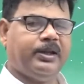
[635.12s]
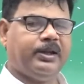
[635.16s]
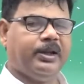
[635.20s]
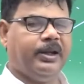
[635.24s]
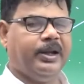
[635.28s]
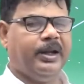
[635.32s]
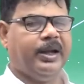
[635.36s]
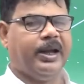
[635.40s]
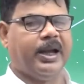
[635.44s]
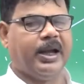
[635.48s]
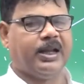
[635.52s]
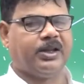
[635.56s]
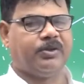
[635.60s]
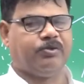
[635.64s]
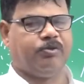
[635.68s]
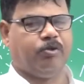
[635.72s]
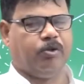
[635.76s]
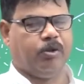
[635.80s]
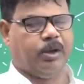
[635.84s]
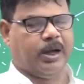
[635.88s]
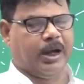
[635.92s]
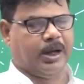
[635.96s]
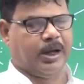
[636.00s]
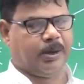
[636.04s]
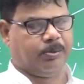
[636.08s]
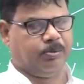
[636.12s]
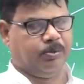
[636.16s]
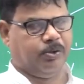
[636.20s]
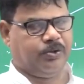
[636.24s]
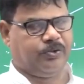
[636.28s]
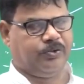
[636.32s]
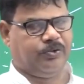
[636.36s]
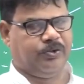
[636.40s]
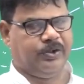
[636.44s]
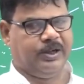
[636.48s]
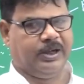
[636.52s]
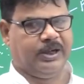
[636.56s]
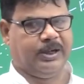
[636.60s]
day
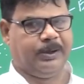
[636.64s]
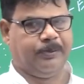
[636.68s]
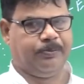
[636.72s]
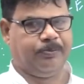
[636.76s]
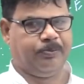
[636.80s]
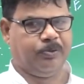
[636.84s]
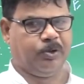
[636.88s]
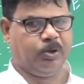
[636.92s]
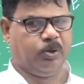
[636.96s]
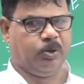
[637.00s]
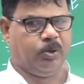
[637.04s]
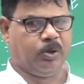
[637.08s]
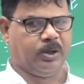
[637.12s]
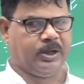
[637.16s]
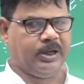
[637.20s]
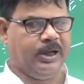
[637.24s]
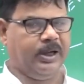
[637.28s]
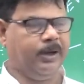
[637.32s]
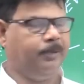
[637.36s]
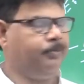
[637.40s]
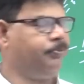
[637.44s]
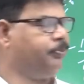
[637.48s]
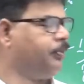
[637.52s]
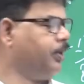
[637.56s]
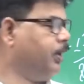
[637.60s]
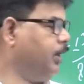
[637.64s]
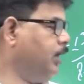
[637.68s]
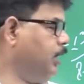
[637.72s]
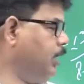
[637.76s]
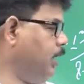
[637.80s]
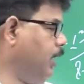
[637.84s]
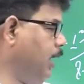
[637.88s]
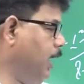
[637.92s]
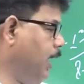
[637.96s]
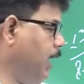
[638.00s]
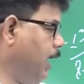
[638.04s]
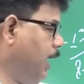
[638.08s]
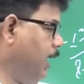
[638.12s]
atmosphere, okay?
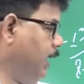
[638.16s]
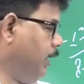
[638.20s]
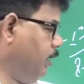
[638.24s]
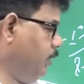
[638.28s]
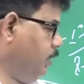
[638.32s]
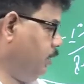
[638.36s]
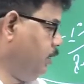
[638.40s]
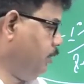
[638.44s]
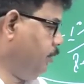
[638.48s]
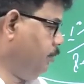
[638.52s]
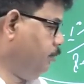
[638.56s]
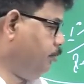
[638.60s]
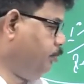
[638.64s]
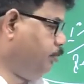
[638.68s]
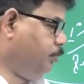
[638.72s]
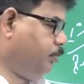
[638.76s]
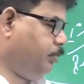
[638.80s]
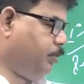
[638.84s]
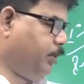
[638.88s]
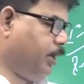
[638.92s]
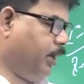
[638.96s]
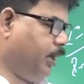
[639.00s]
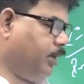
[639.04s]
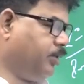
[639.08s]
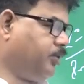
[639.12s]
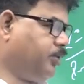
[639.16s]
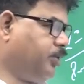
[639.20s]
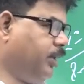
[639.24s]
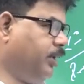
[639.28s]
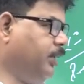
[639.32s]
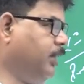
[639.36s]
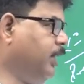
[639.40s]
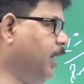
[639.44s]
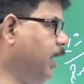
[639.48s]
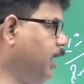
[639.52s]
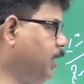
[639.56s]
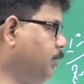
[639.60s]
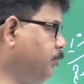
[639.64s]
And
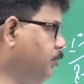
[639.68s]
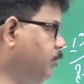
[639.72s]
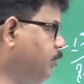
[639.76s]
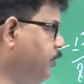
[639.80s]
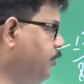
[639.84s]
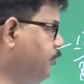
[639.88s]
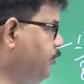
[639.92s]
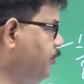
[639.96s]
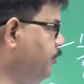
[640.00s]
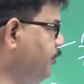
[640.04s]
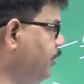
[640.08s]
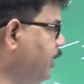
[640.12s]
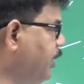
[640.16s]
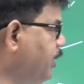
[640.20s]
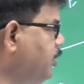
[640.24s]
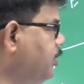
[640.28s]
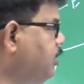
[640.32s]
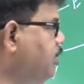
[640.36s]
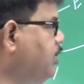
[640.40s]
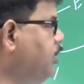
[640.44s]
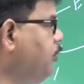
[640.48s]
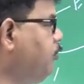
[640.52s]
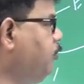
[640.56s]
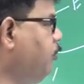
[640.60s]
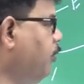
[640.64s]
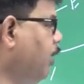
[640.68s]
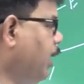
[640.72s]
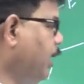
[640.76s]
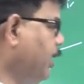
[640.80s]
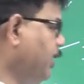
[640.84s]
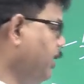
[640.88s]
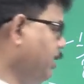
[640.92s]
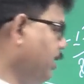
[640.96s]
tertiary atmosphere is defined